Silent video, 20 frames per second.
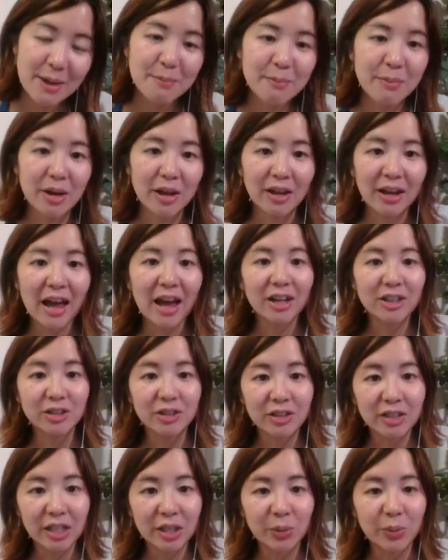but
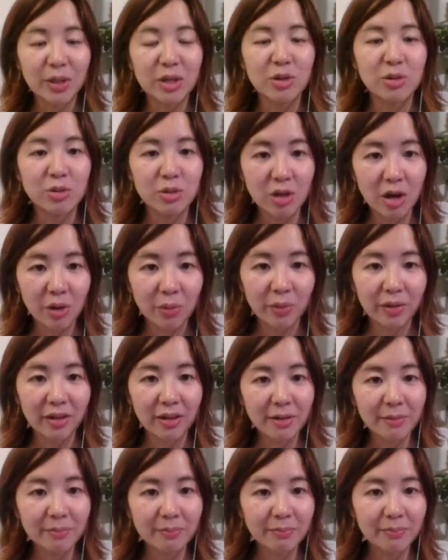actually when you talk with
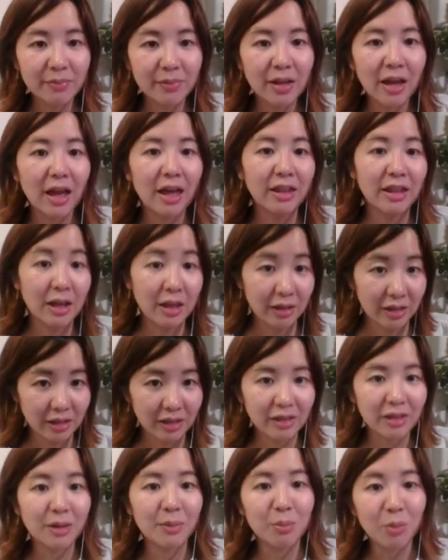him,And
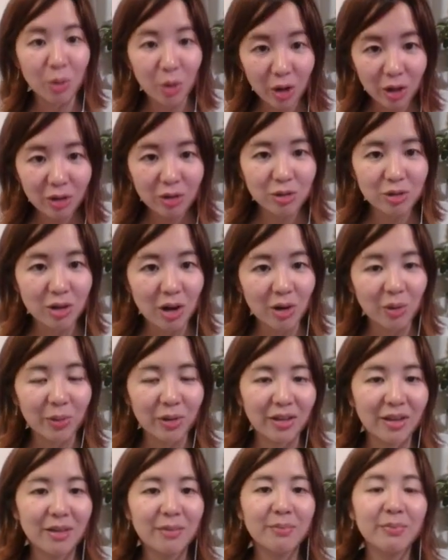then the more you talk
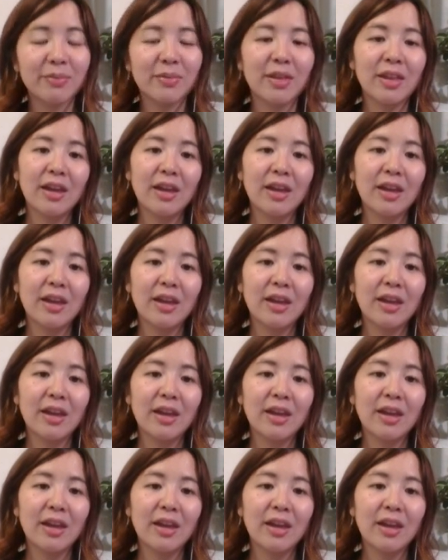with him,